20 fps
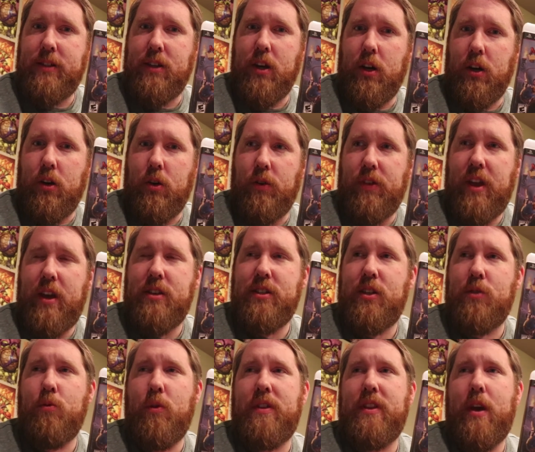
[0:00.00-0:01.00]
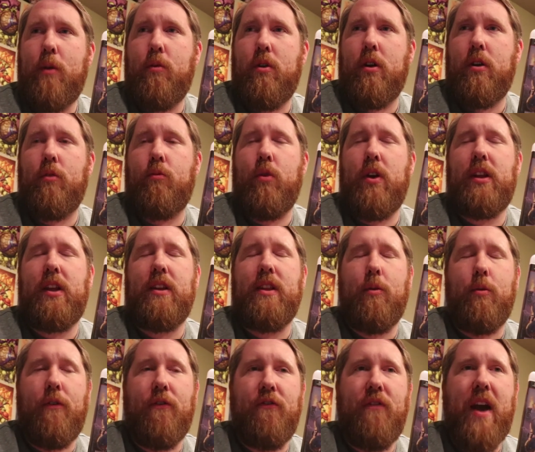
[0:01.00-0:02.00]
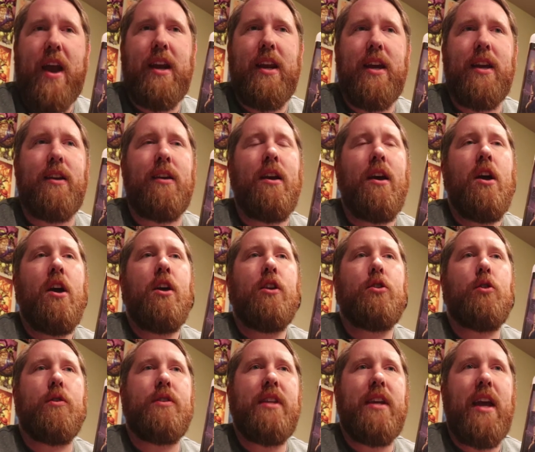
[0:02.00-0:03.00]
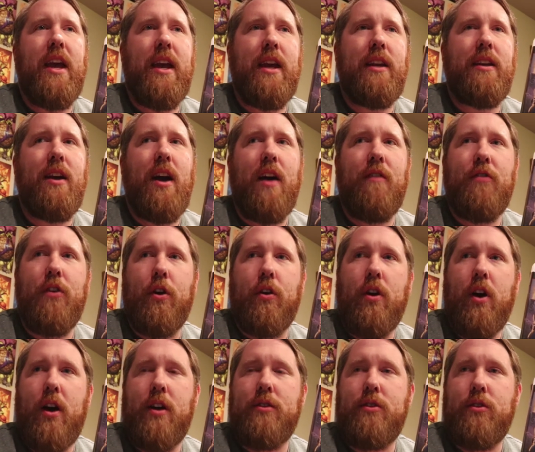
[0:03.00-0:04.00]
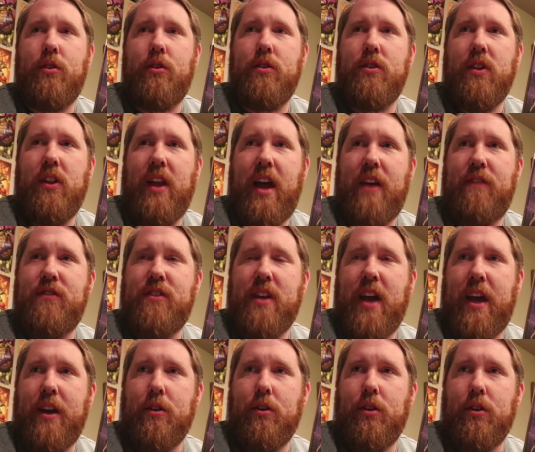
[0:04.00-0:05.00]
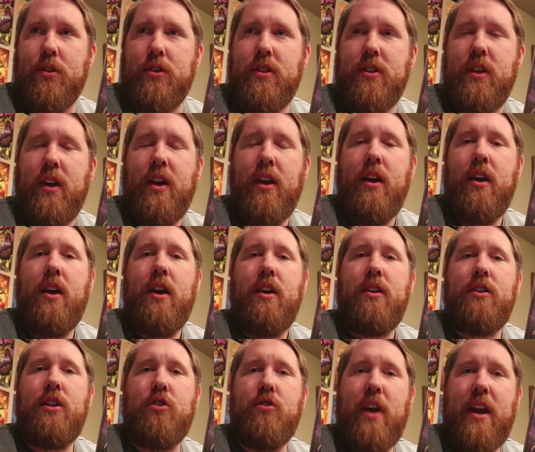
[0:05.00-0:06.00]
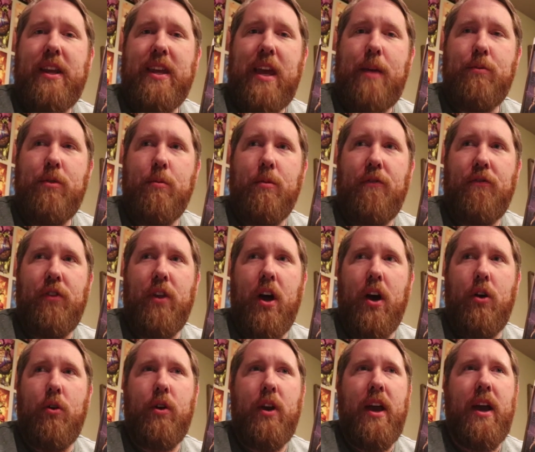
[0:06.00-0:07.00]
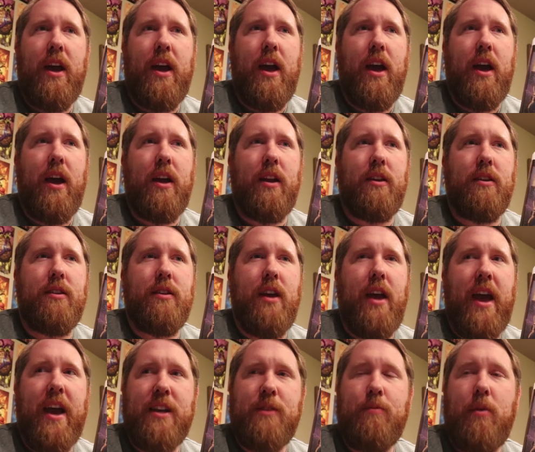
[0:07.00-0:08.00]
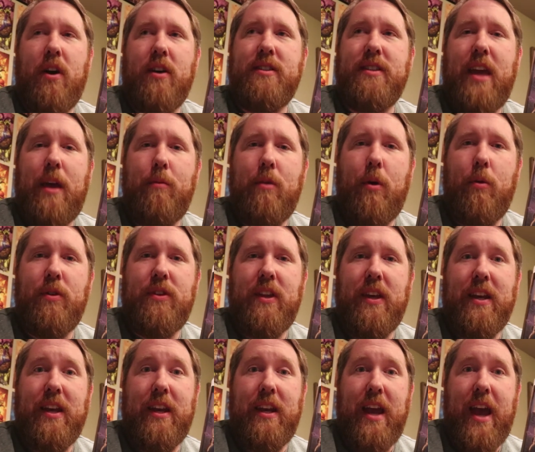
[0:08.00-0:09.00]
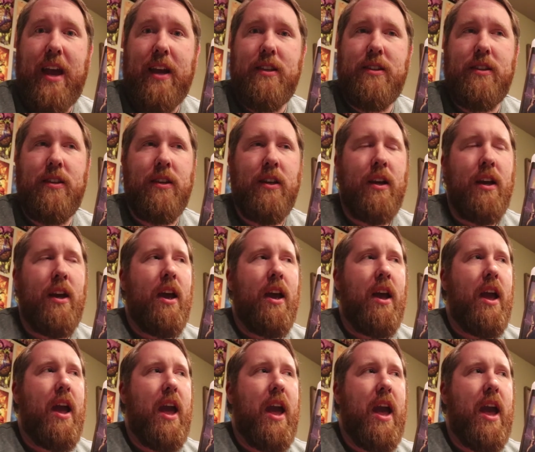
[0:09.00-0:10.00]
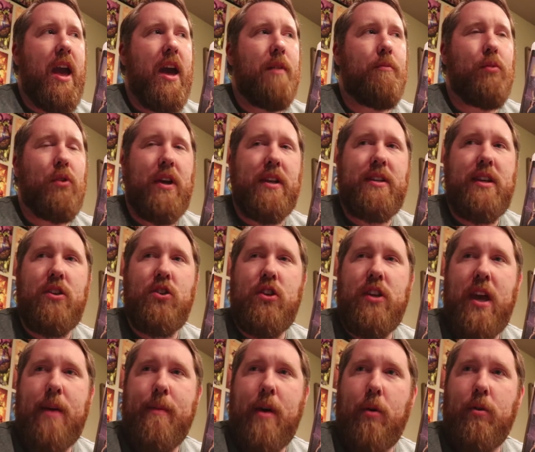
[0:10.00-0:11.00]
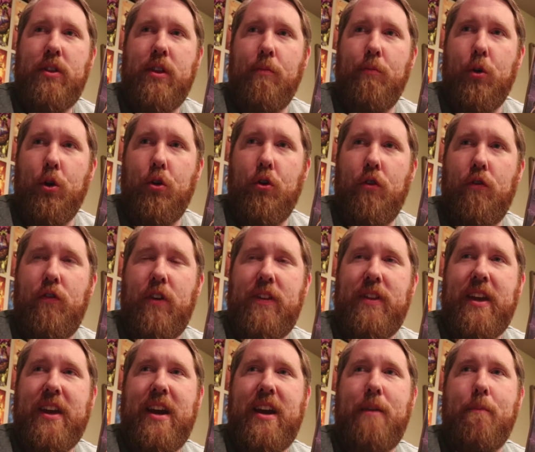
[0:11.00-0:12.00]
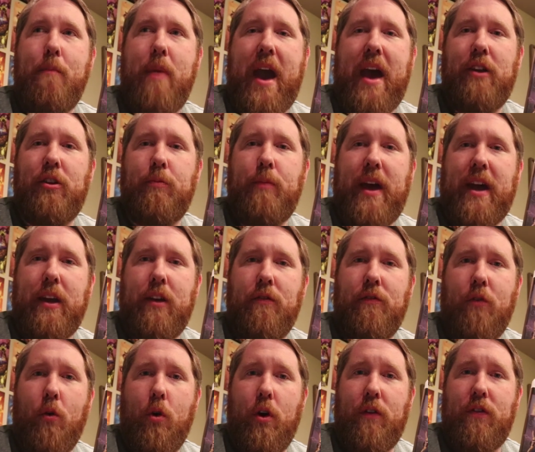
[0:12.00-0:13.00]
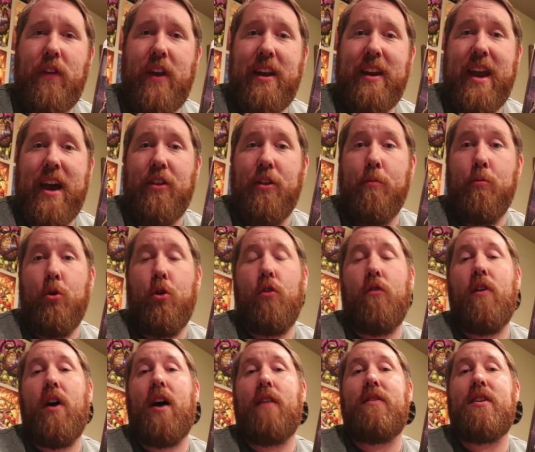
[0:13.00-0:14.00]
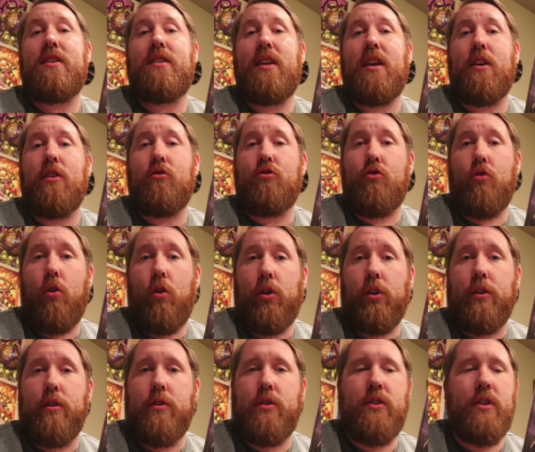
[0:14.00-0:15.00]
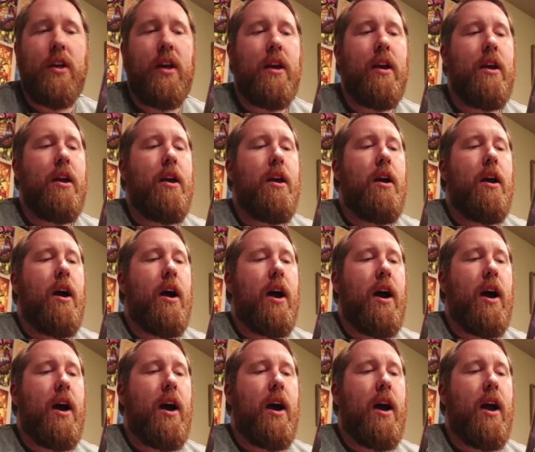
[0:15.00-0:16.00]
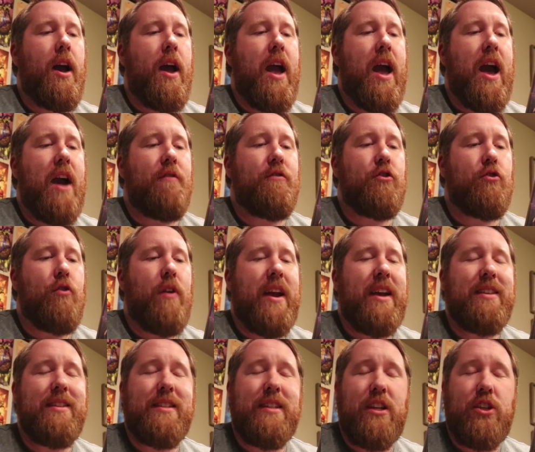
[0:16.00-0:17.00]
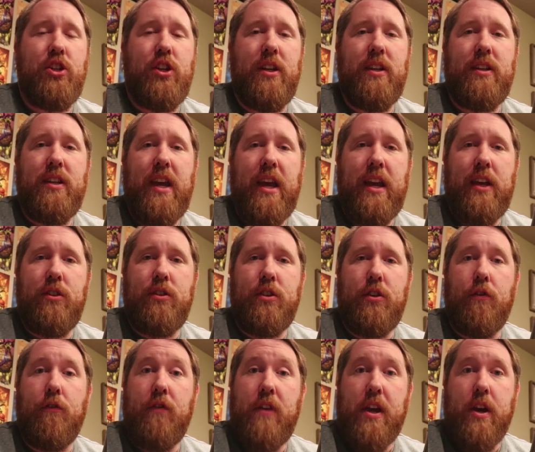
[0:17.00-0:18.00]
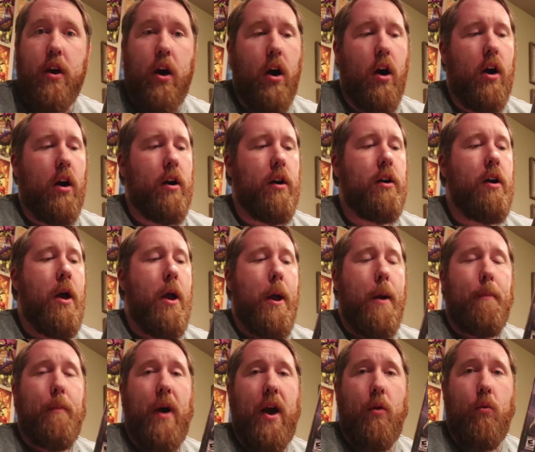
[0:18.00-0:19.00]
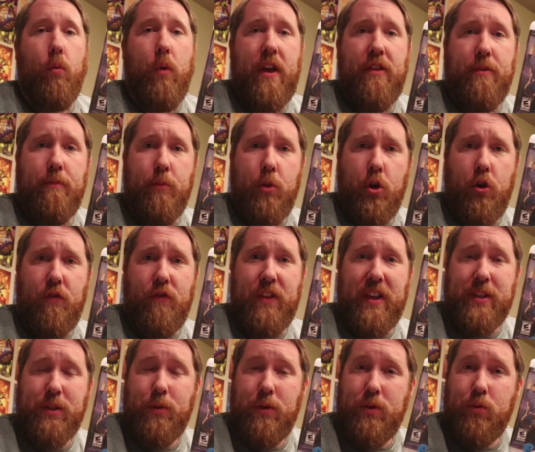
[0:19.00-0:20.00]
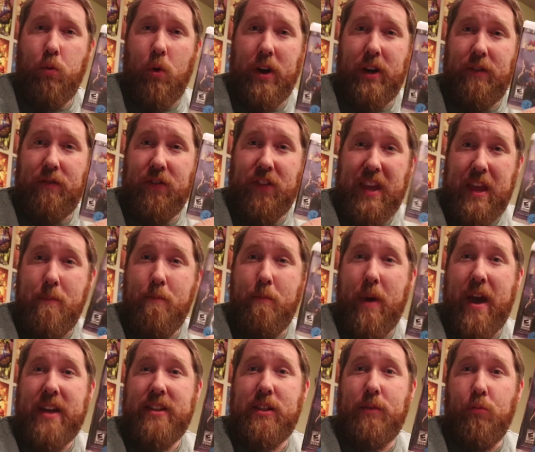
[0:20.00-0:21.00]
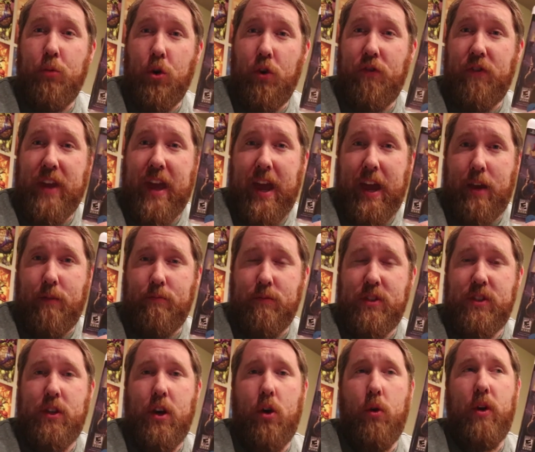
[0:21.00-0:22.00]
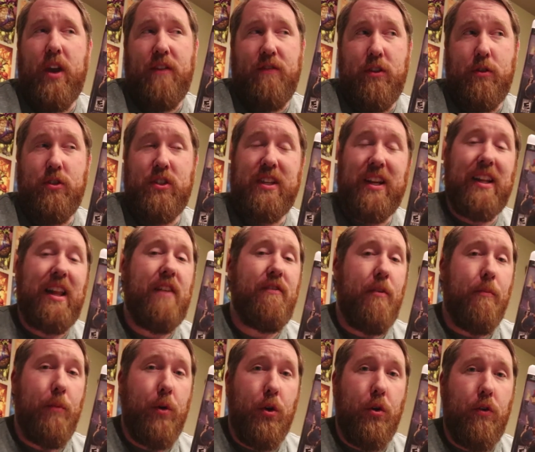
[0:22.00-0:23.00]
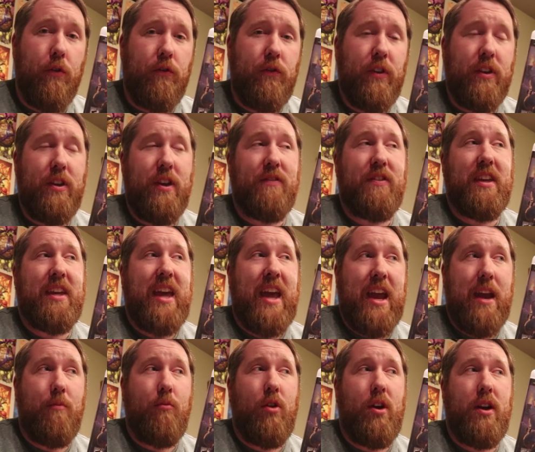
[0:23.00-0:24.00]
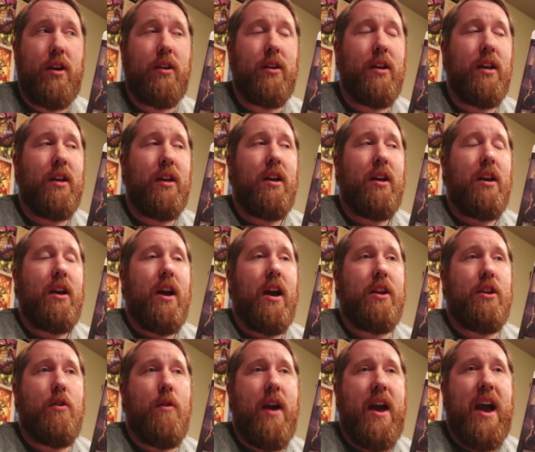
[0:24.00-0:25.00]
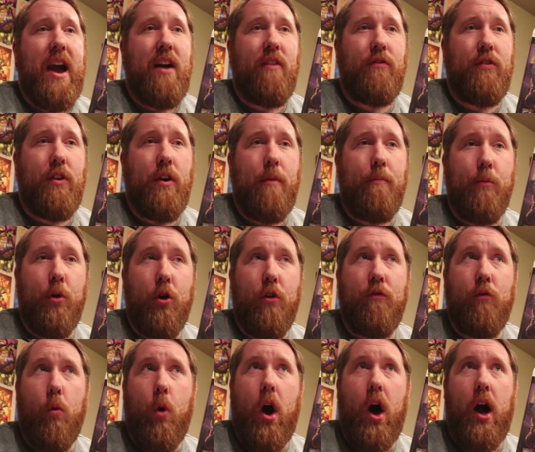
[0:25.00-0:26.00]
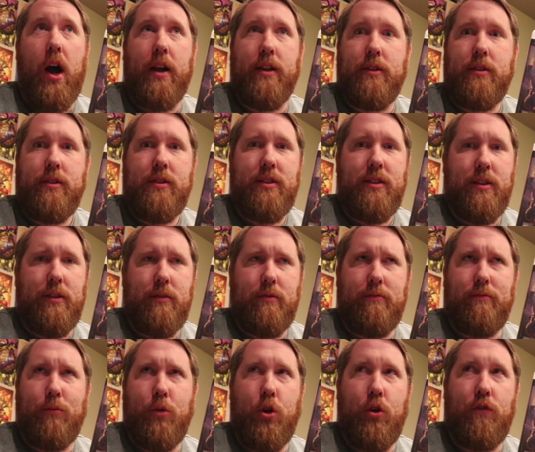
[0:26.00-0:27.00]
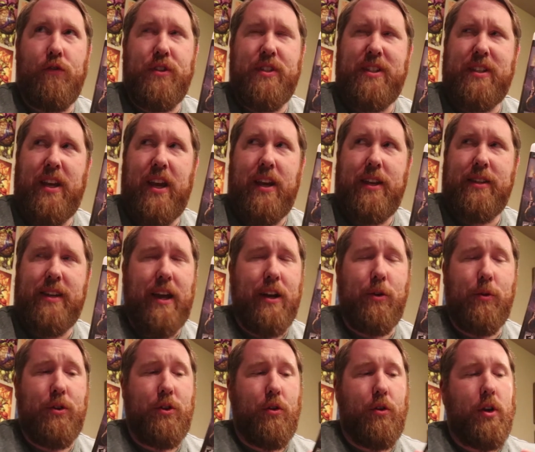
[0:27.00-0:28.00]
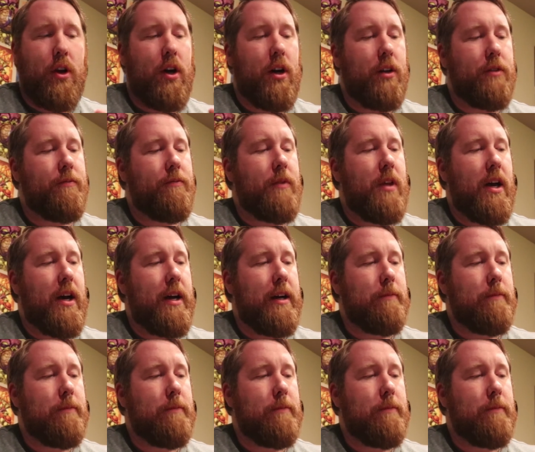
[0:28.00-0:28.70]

So this is when they were fighting towards the end of their console's life cycles to try to keep them afloat, and Xbox came out with the Kinect and PlayStation came out with the Move, and they kind of battled back and forth. And now the Move, obviously controllers have transitioned into VR, but with Move, this was one of the best Move games. So if you still have a Move, and you have the camera, and you have the Move wands, Move sticks, I don't know what they're called.